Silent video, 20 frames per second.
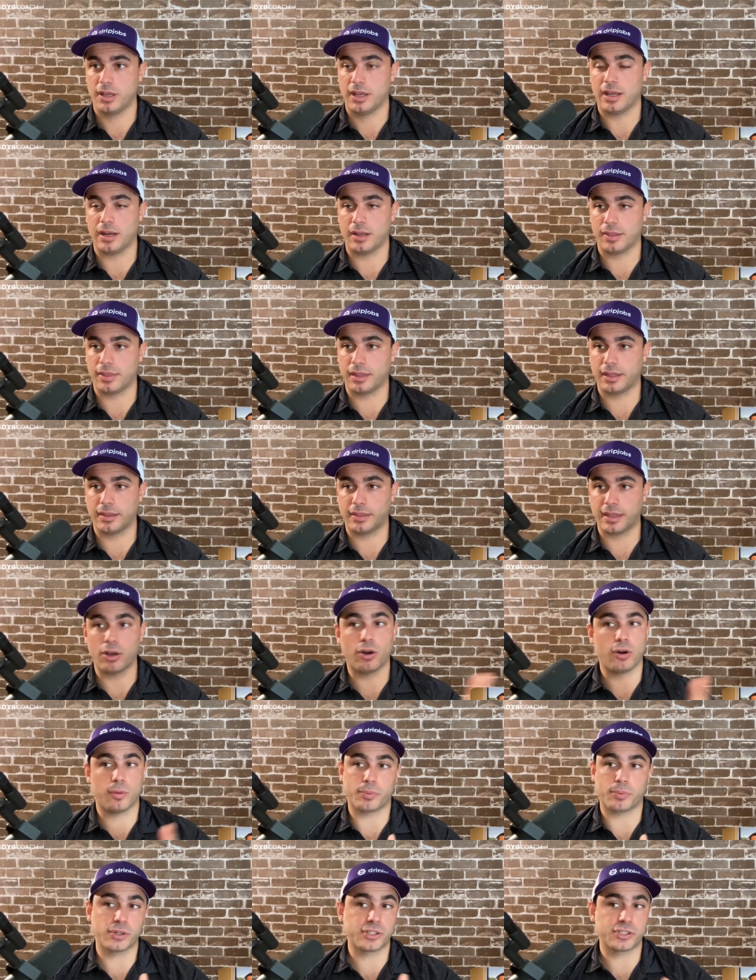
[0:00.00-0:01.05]
and I think they
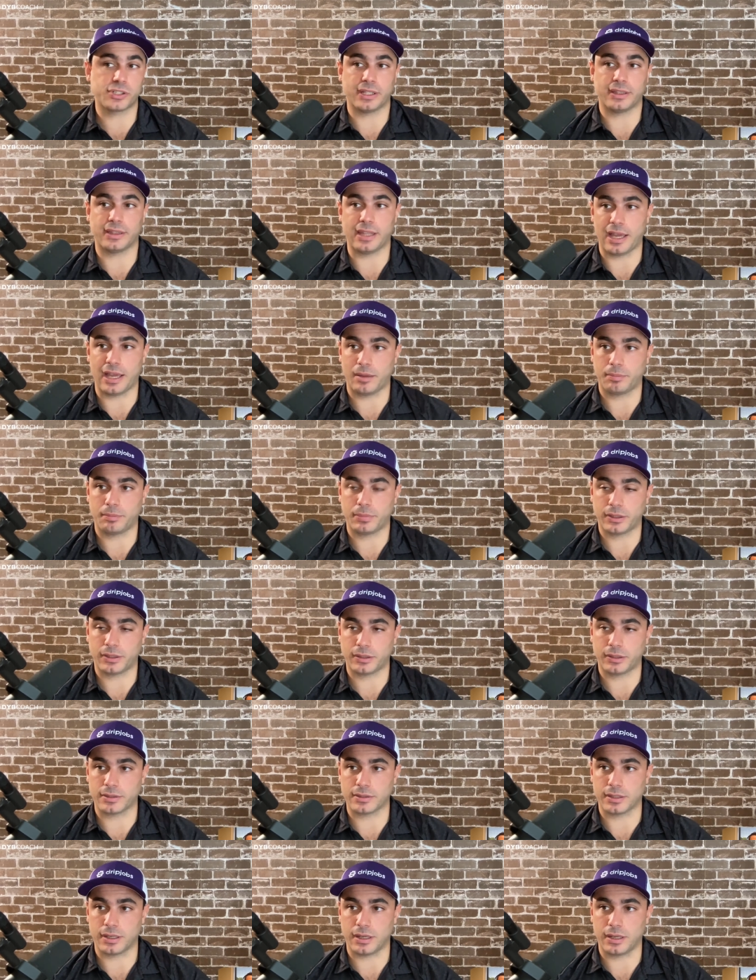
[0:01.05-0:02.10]
all appreciate that
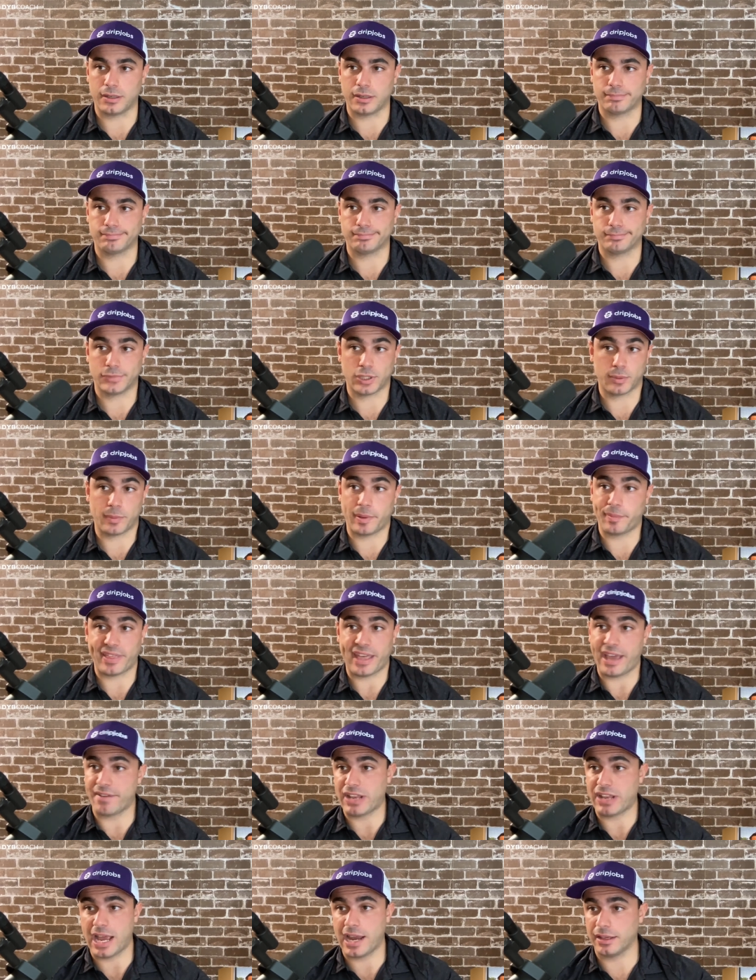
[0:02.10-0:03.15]
because uh, you know maybe they
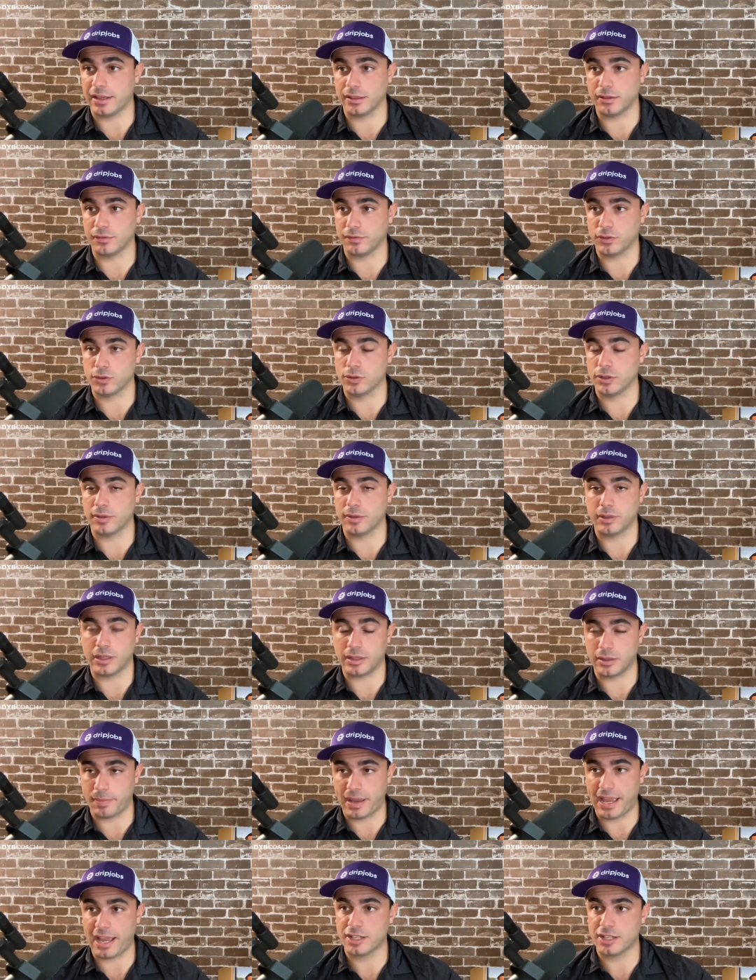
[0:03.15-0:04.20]
haven't had it in the few, in, in,
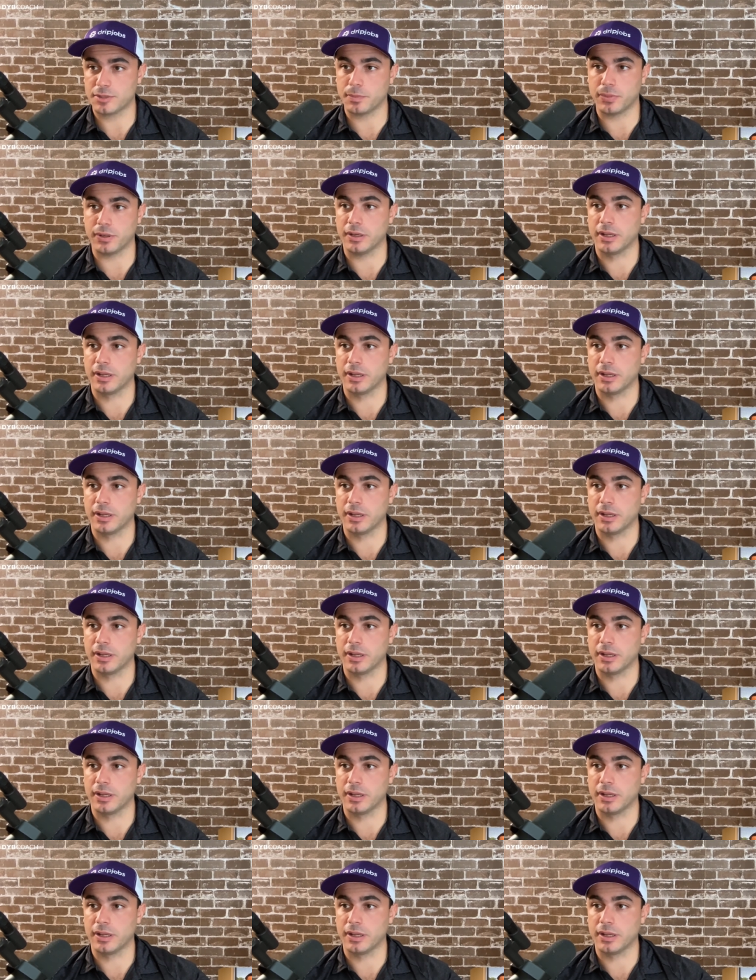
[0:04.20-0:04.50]
the past, but